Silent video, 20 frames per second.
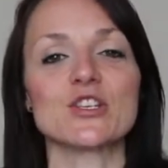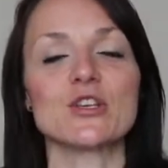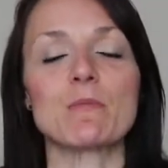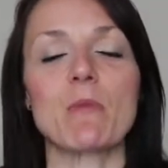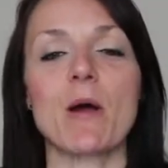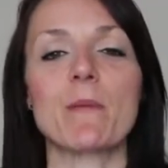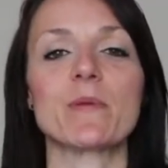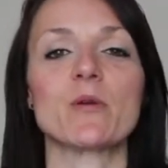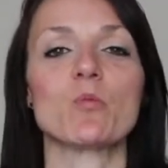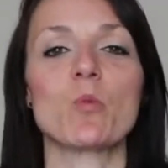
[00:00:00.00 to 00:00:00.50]
you
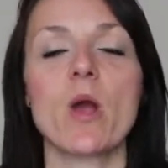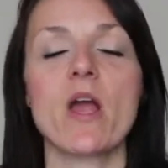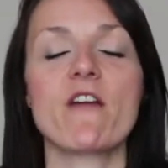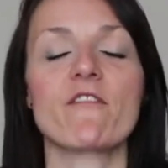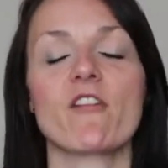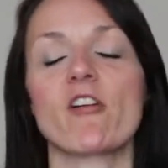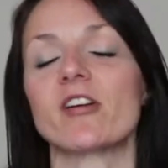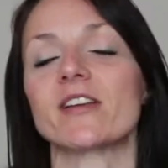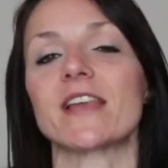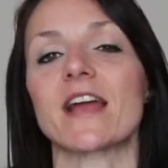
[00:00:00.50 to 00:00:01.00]
might be wearing
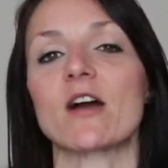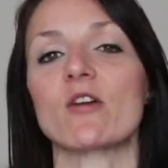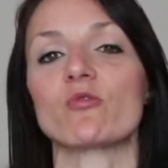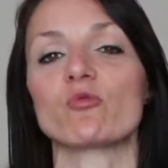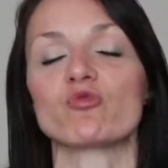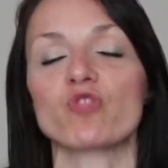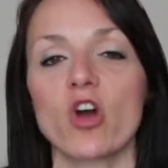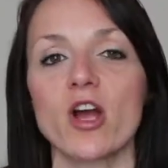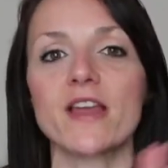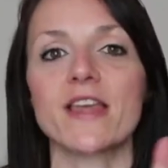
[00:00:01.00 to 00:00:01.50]
right now,
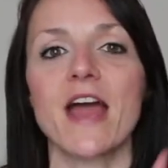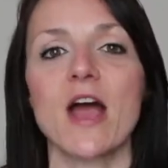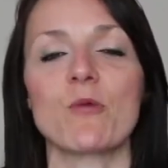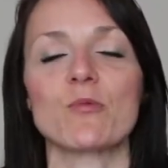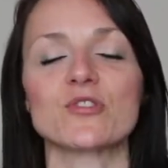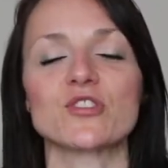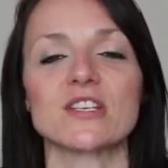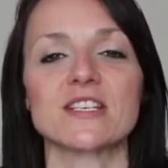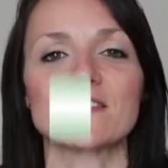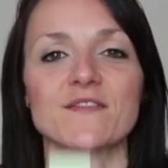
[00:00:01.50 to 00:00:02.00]
right now,
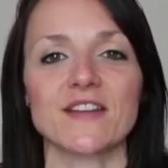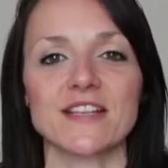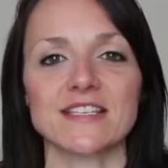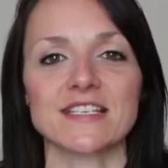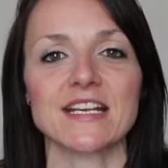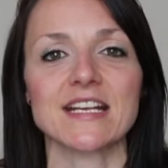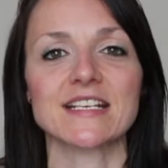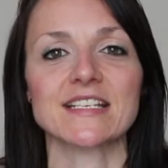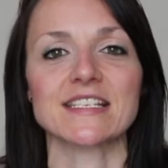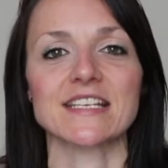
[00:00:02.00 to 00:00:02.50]
which is
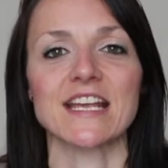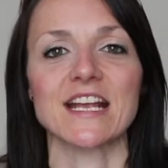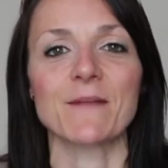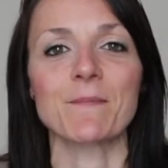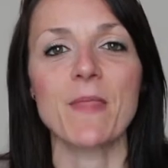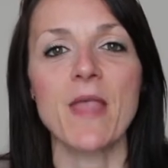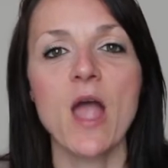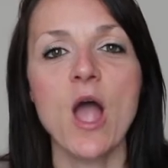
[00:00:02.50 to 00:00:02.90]
fantastic.